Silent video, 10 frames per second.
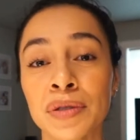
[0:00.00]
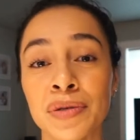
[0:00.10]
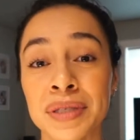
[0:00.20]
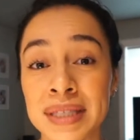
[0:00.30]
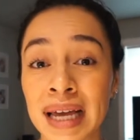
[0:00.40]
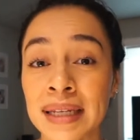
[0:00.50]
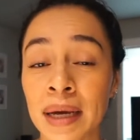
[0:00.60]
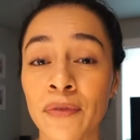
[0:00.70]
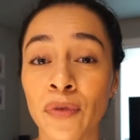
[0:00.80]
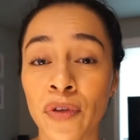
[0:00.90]
to sign
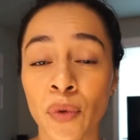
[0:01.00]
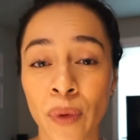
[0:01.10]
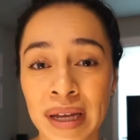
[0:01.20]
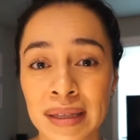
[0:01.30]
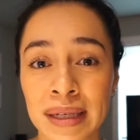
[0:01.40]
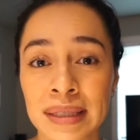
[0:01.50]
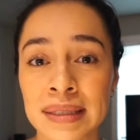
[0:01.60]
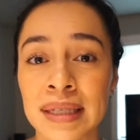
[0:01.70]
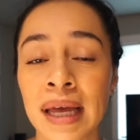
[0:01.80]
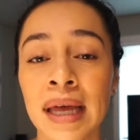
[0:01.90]
up for the waitlist,